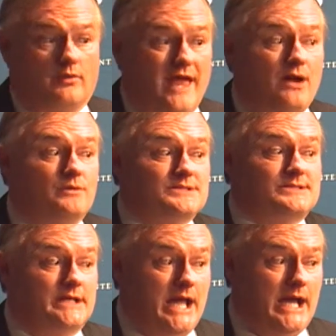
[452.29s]
That was
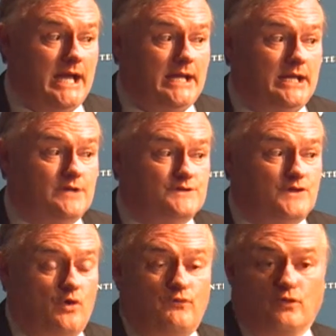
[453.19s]
denied. And
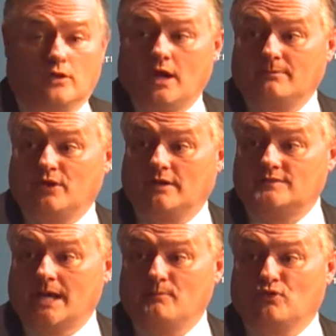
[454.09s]
so for a long period of
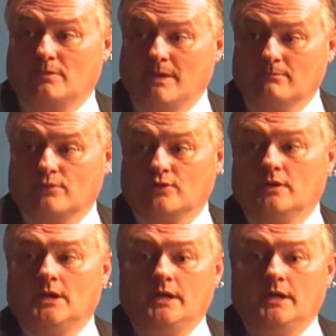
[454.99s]
time, you remember